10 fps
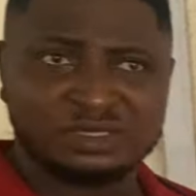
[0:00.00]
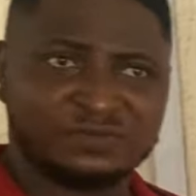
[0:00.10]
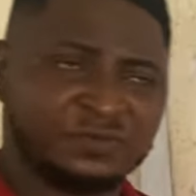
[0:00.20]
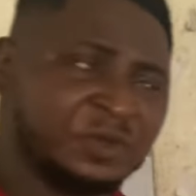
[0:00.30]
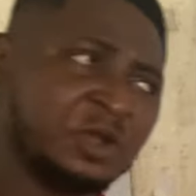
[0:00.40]

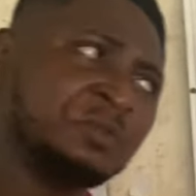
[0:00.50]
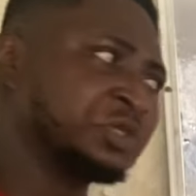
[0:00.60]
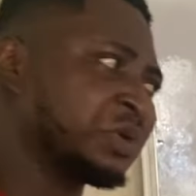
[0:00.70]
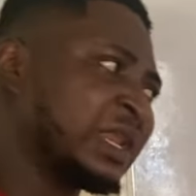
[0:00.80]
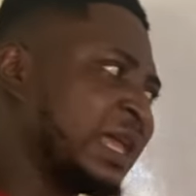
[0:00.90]
If you've been coming
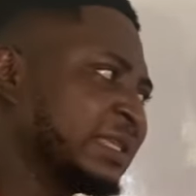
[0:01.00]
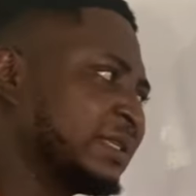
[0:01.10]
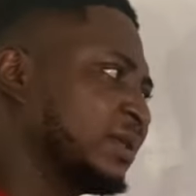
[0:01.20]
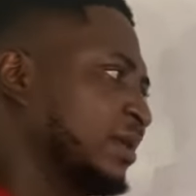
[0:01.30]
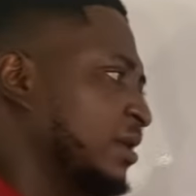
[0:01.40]
to
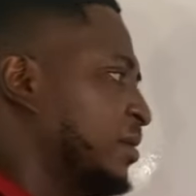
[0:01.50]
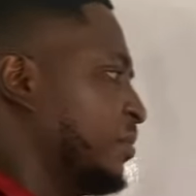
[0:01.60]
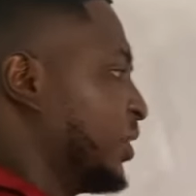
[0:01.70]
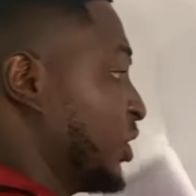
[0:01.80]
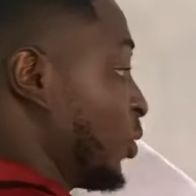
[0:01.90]
class,
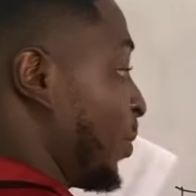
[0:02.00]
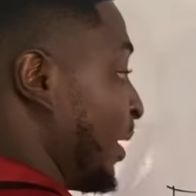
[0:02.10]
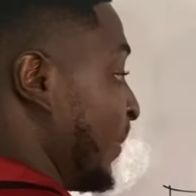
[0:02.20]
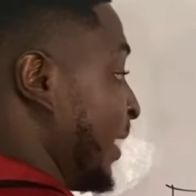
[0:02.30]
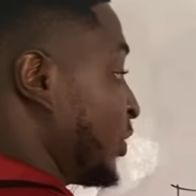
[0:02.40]
but there's no
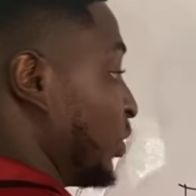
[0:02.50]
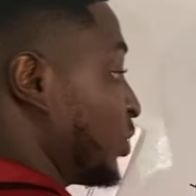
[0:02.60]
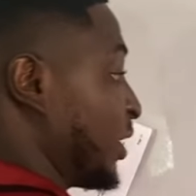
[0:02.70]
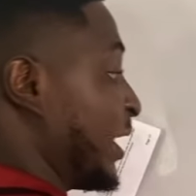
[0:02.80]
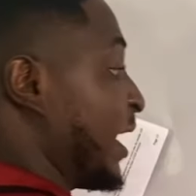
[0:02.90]
problem, let's do it
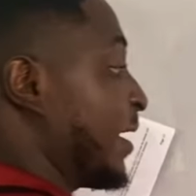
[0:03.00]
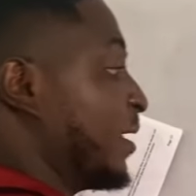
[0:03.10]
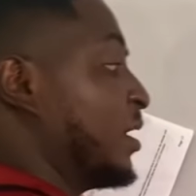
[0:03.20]
together.